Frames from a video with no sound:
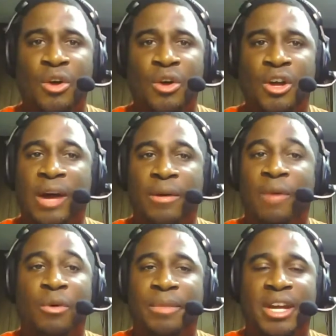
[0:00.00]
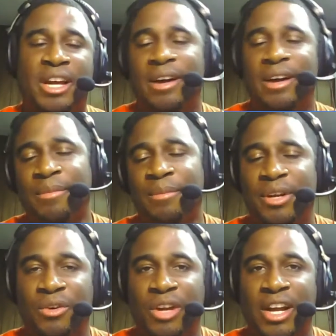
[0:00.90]
I won't be. I'm gonna be in
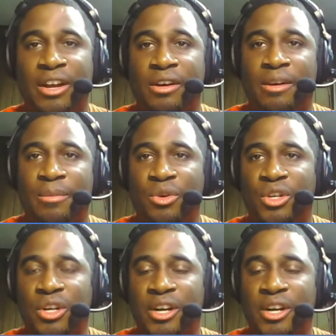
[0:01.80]
Orlando. I'm going to Orlando.